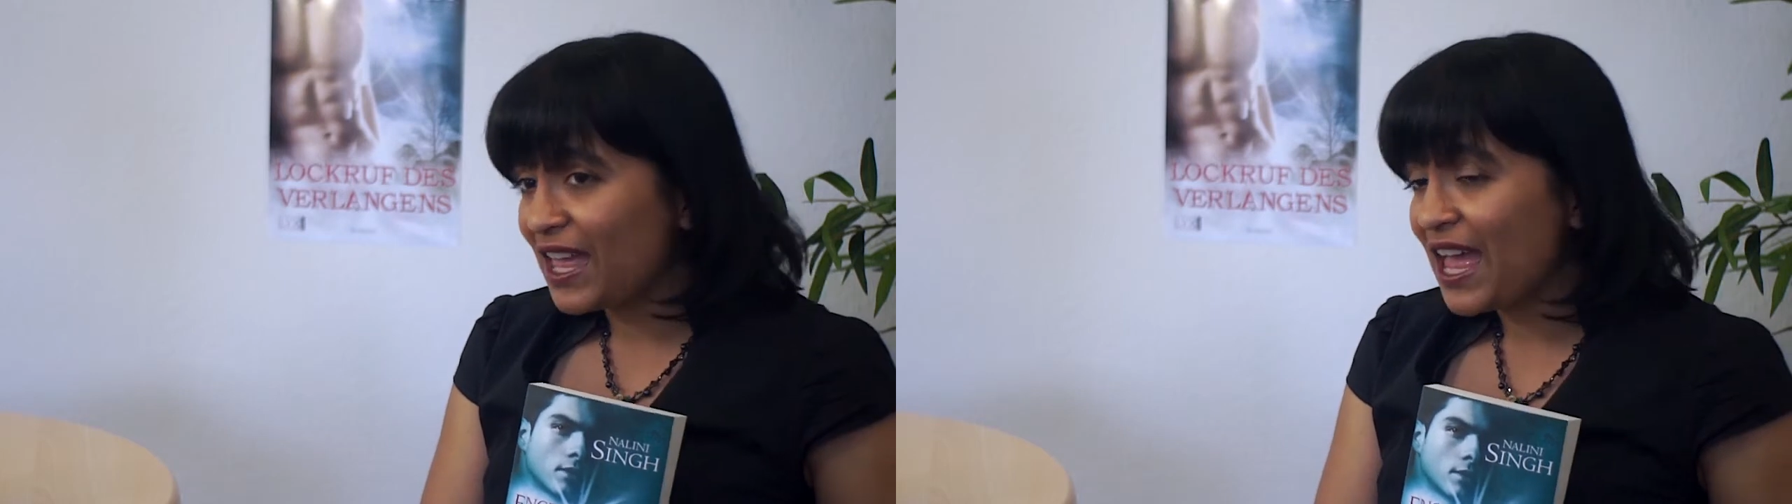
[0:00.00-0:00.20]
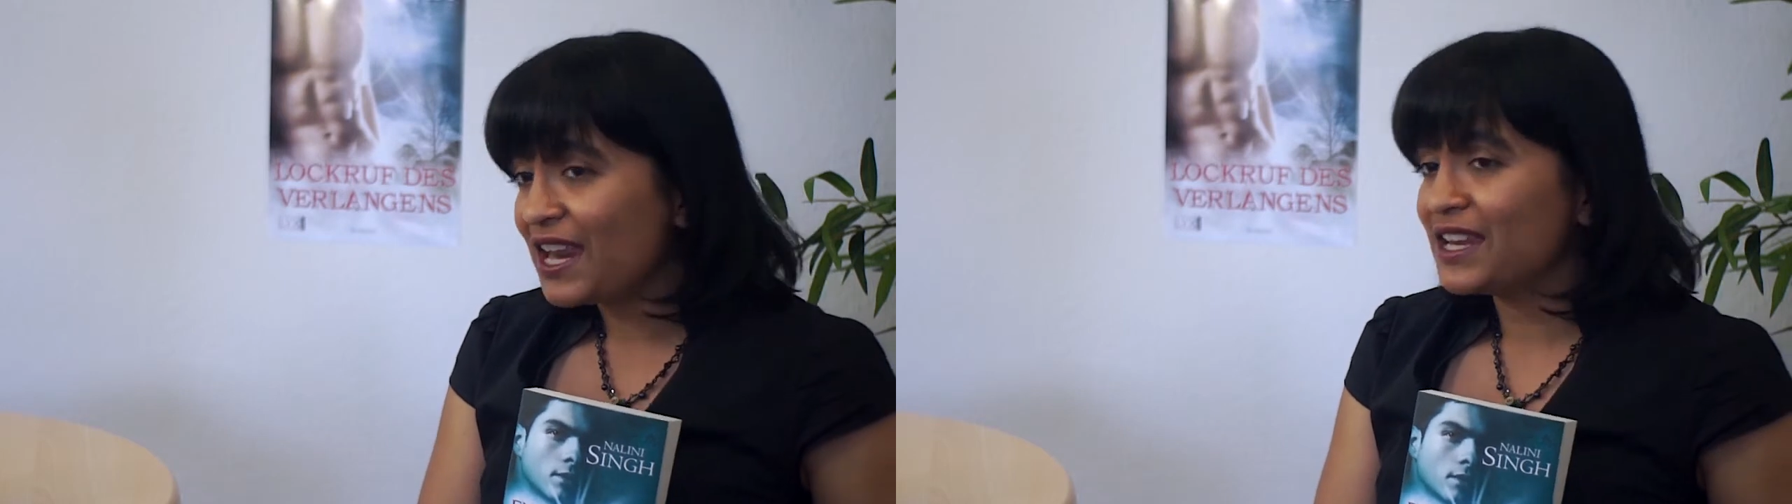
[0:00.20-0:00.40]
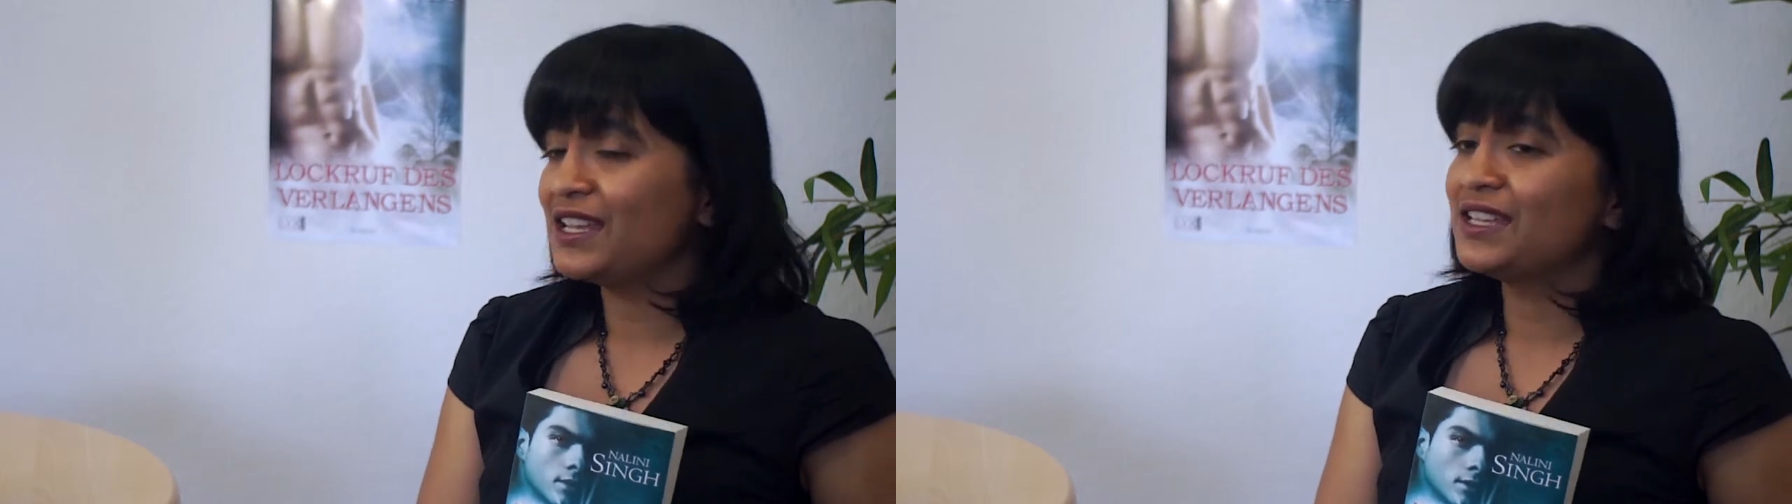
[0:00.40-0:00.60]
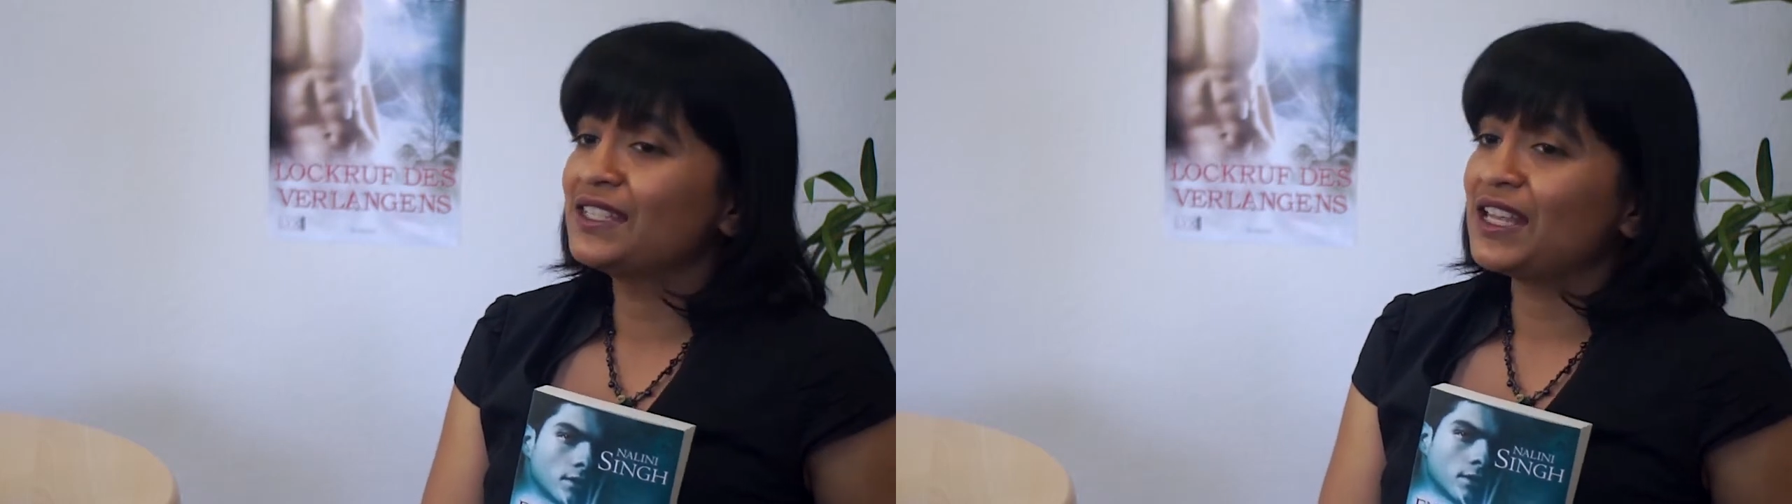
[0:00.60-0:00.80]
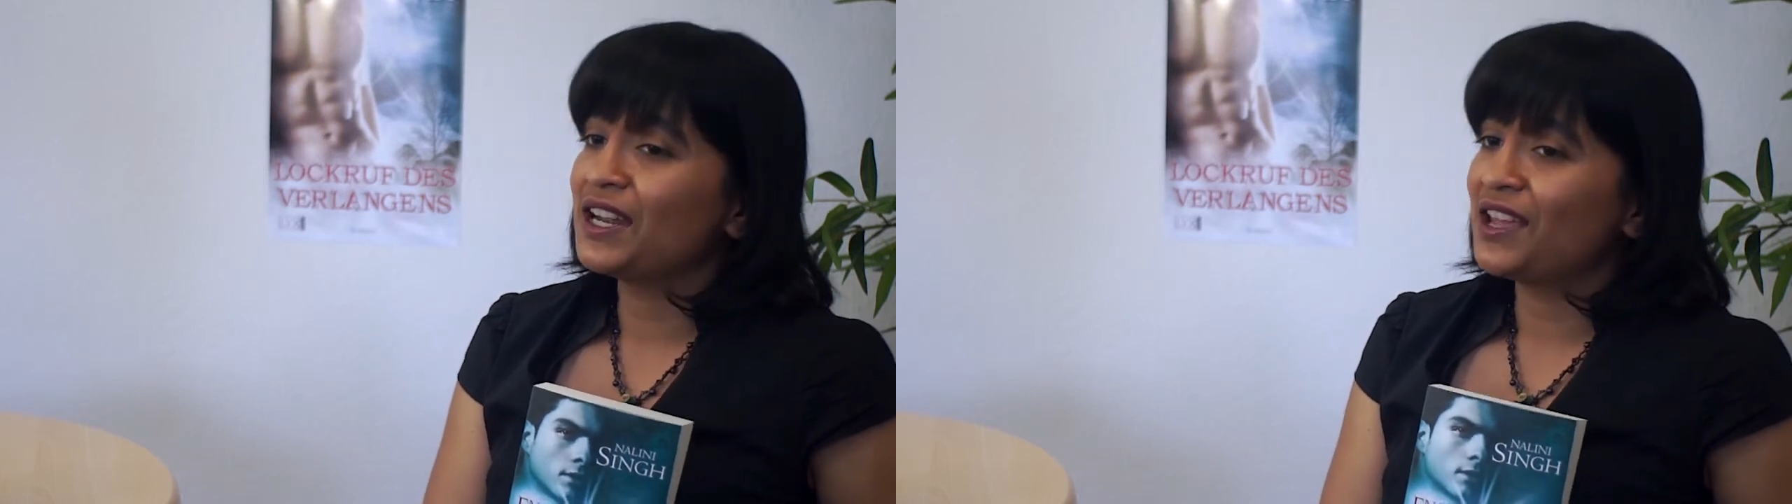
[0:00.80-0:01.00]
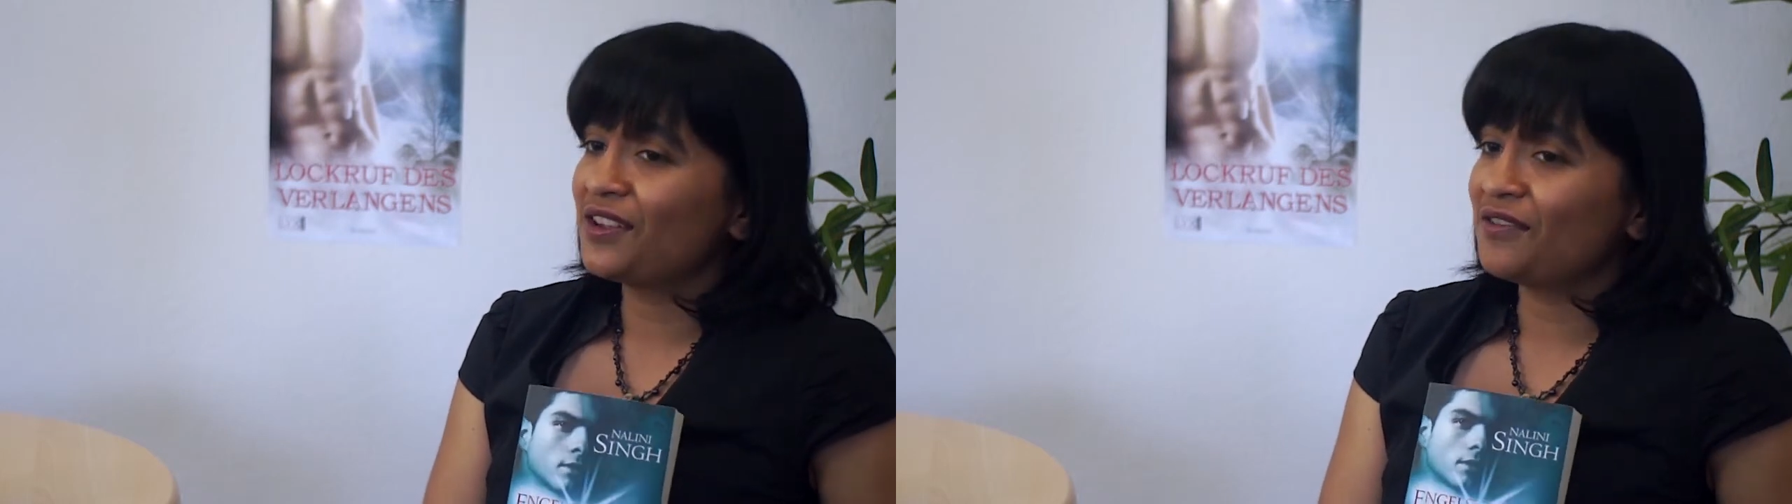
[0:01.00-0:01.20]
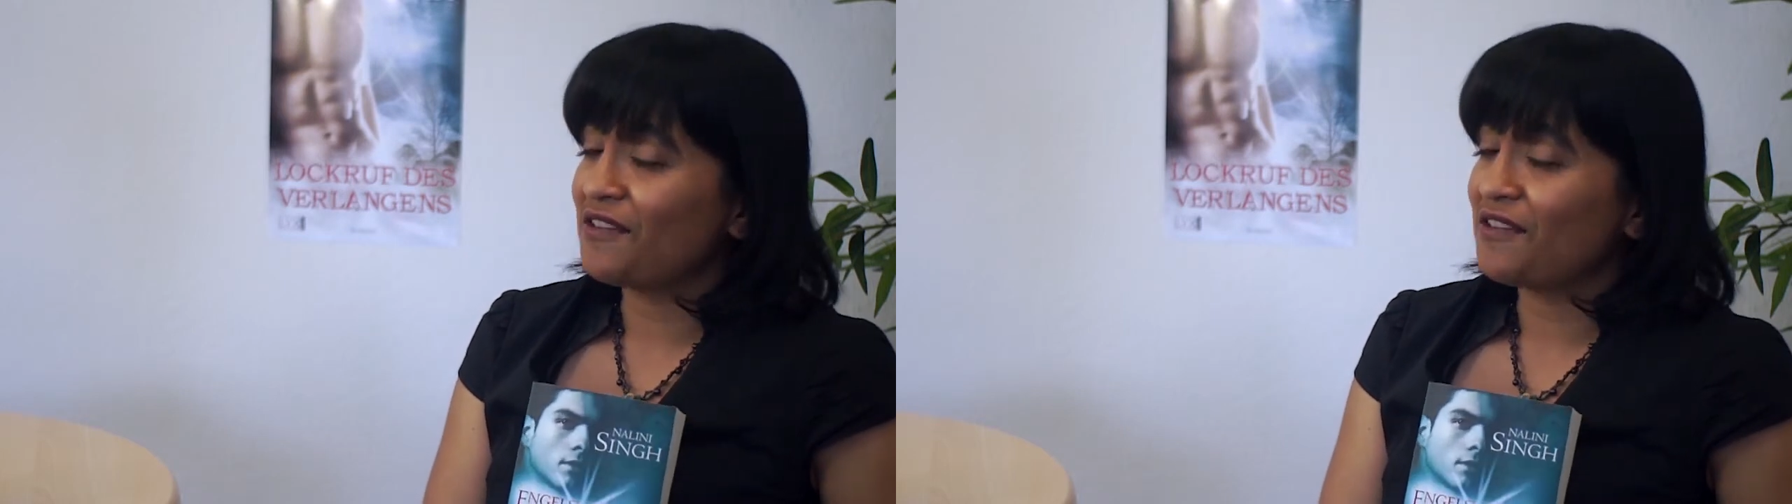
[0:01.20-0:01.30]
that is another